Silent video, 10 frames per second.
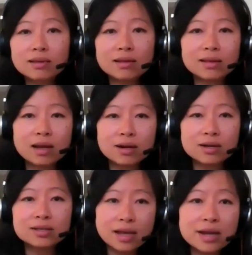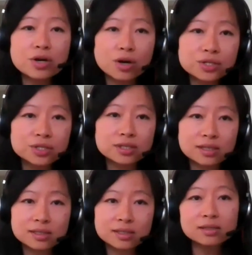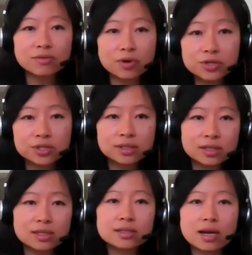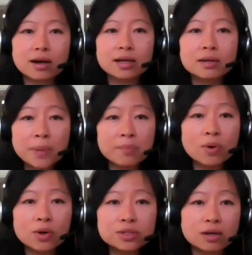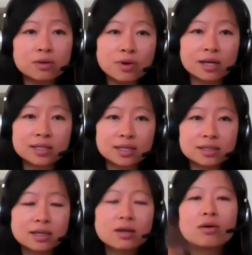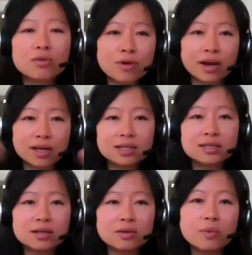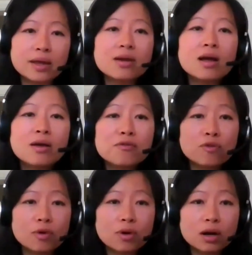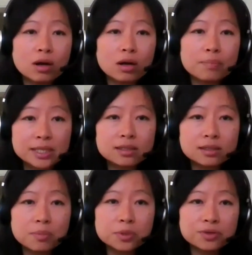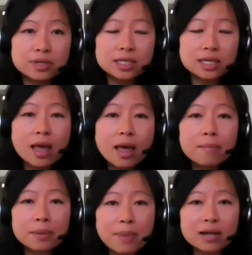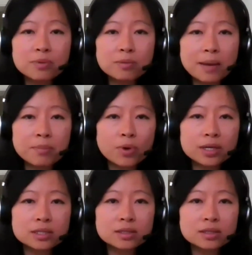there is an urgency, sense of urgency is there, and the pain points are created in a way for a business opportunity. But back to my point,